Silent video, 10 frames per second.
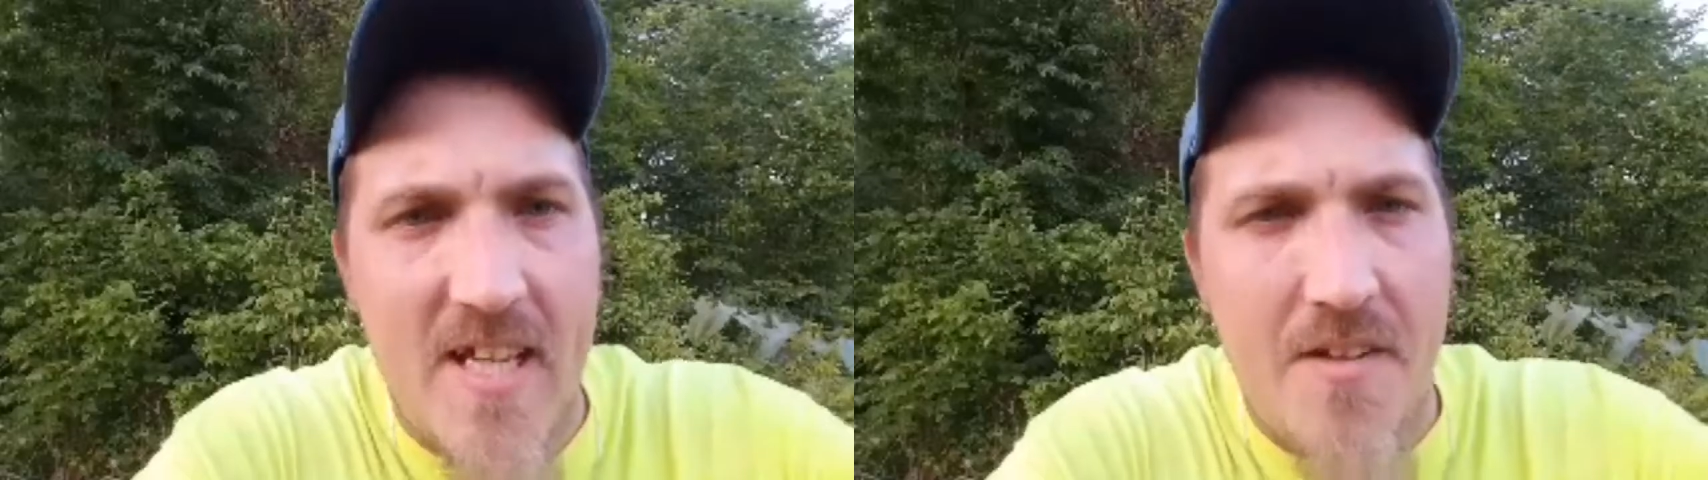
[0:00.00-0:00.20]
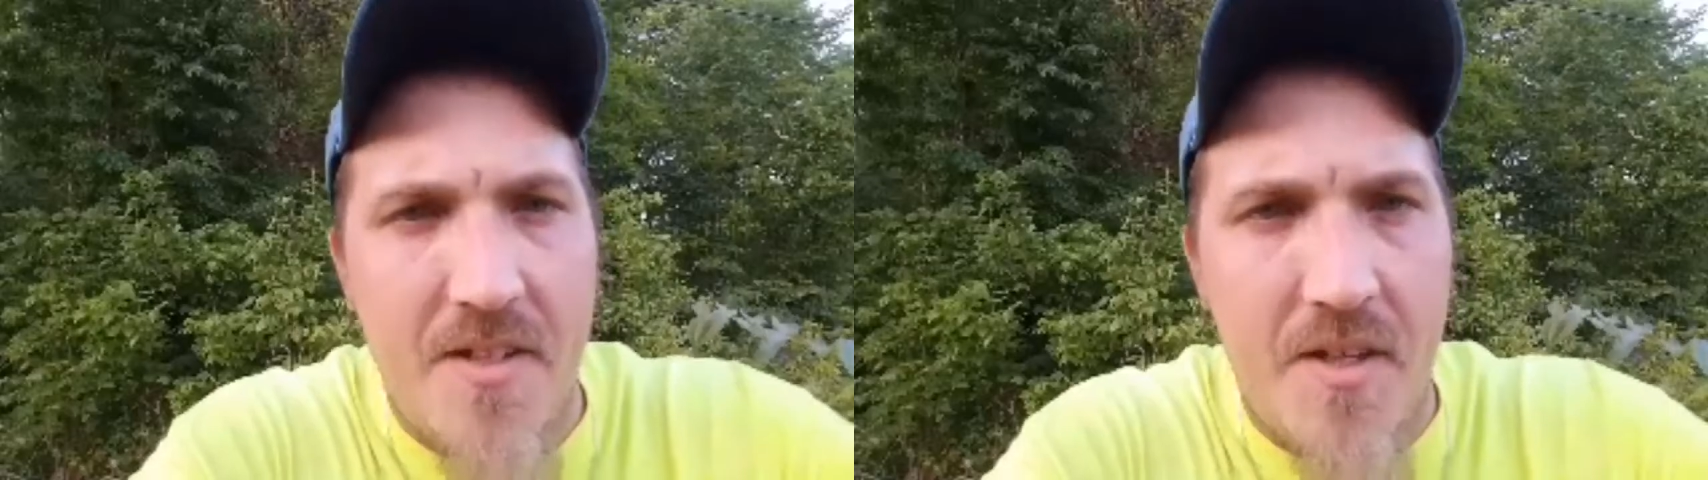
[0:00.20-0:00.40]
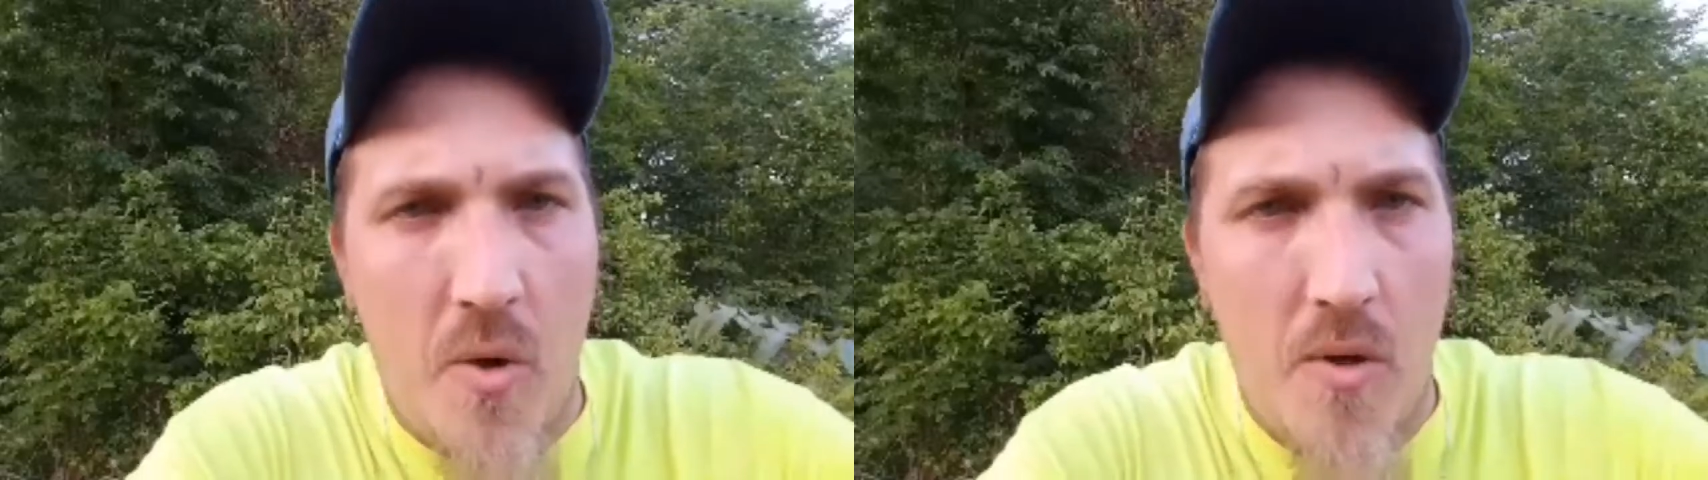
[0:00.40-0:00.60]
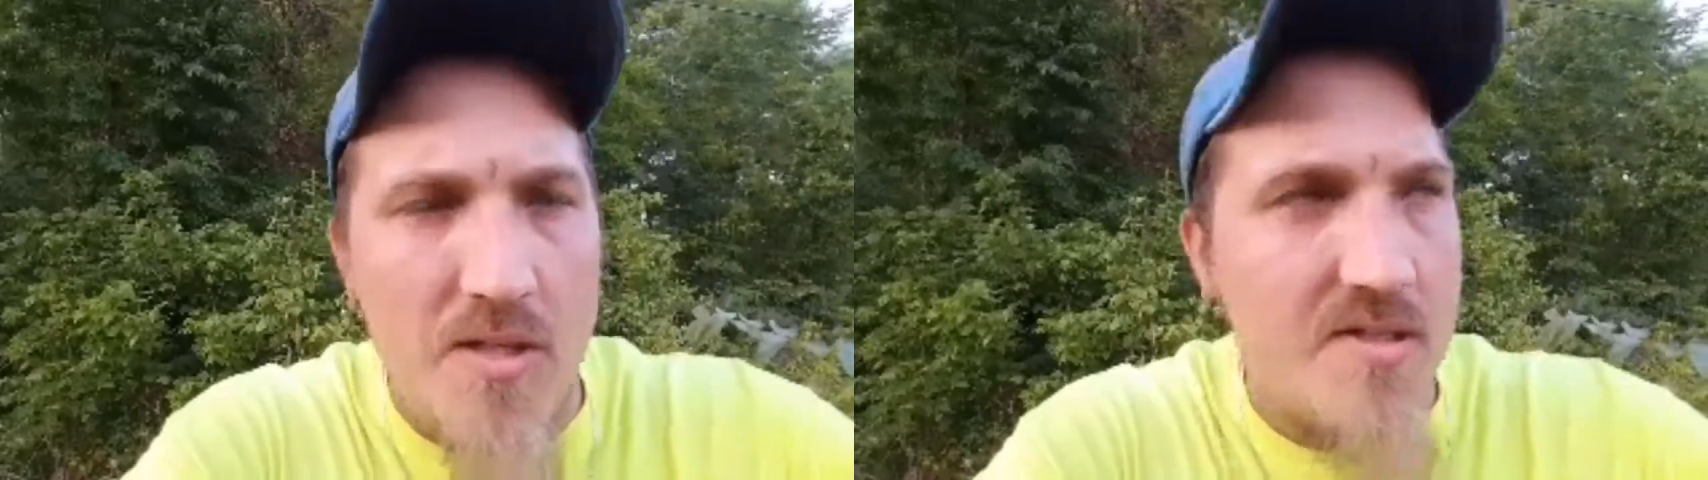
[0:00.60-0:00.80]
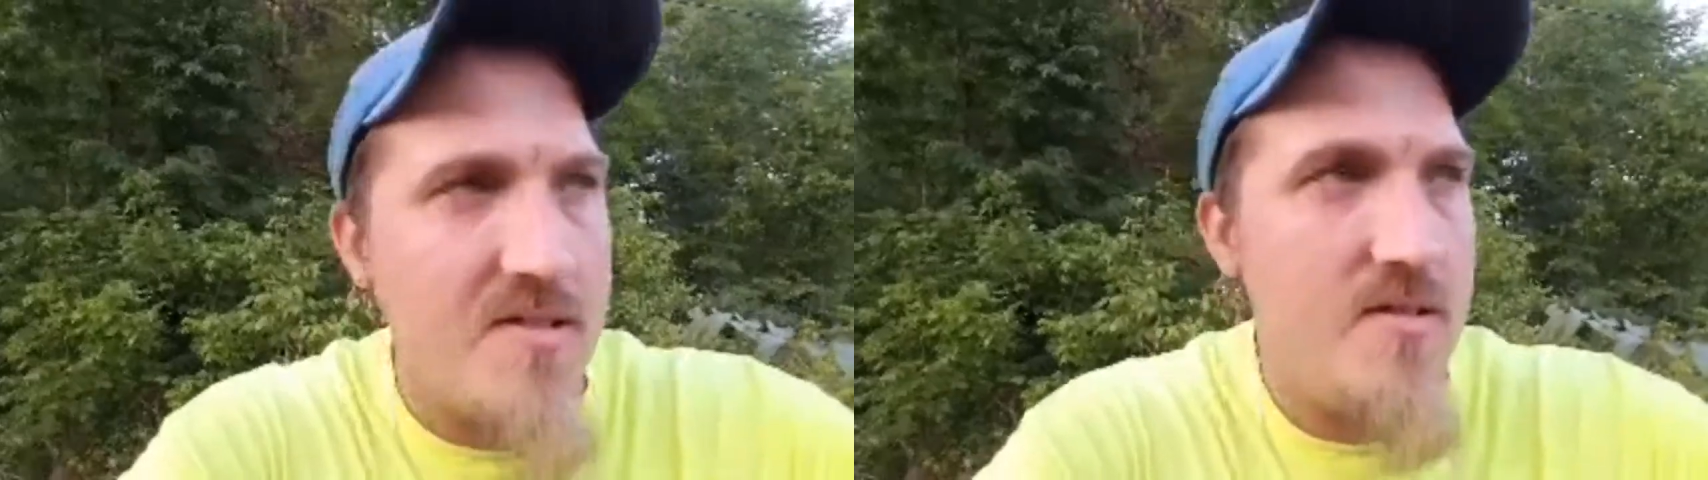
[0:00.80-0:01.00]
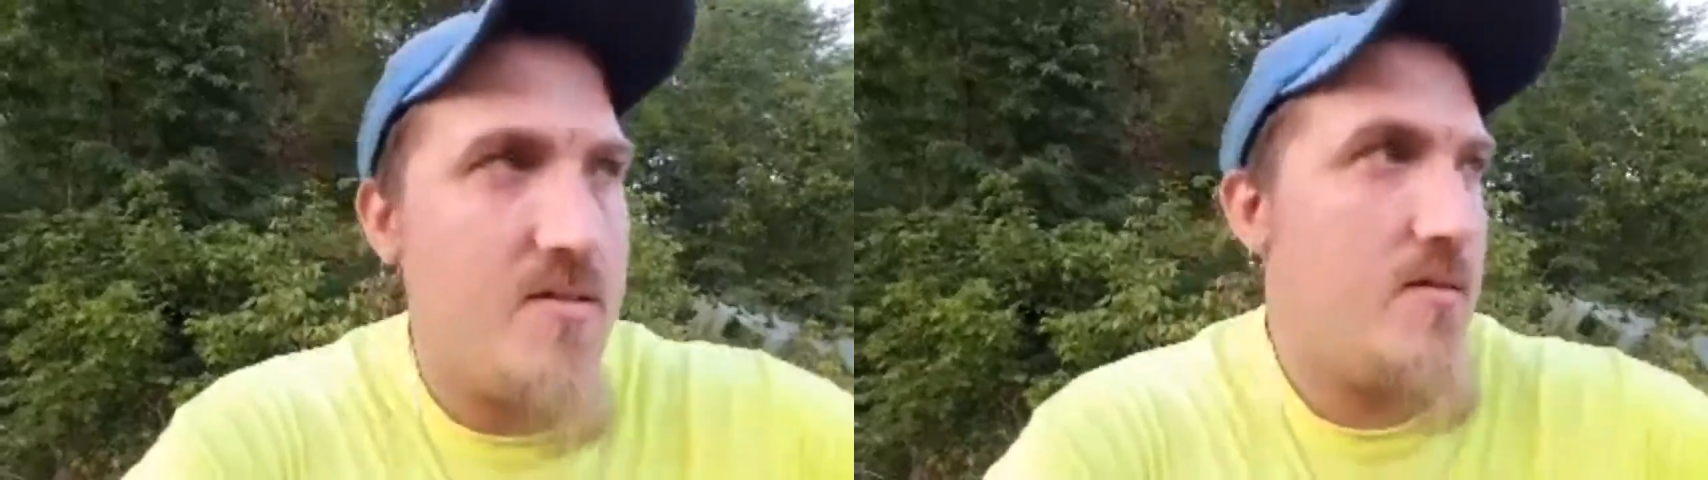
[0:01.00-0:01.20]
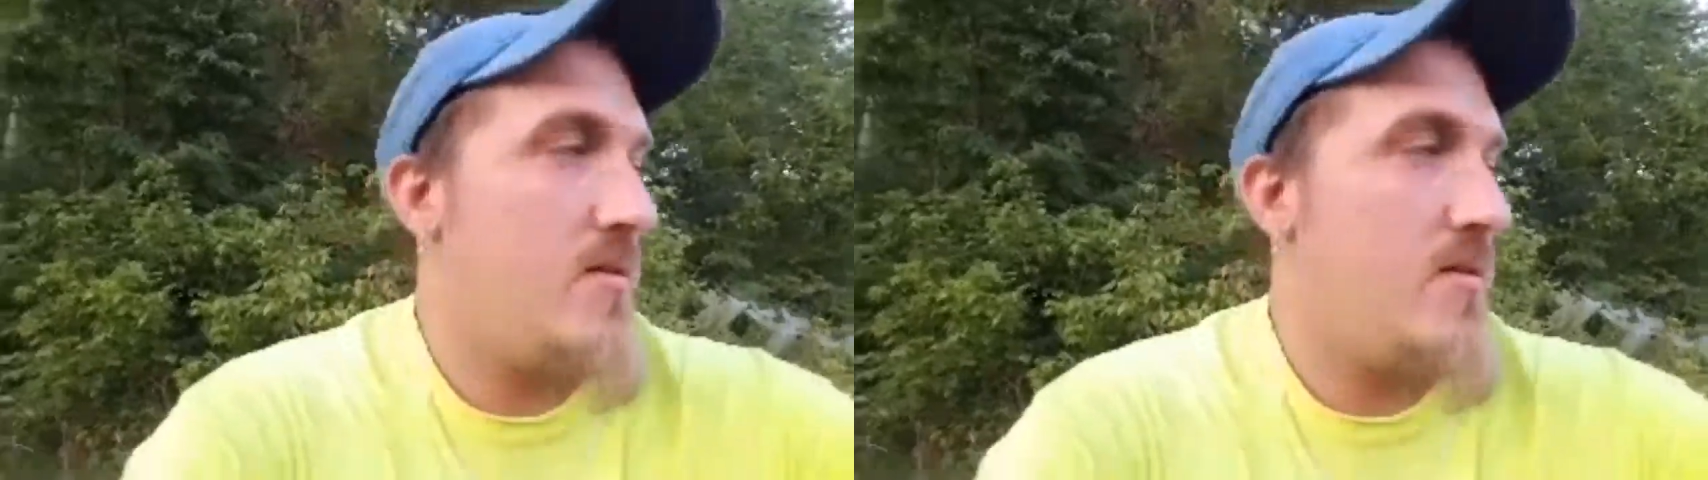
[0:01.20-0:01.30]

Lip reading: Yeah, the noise.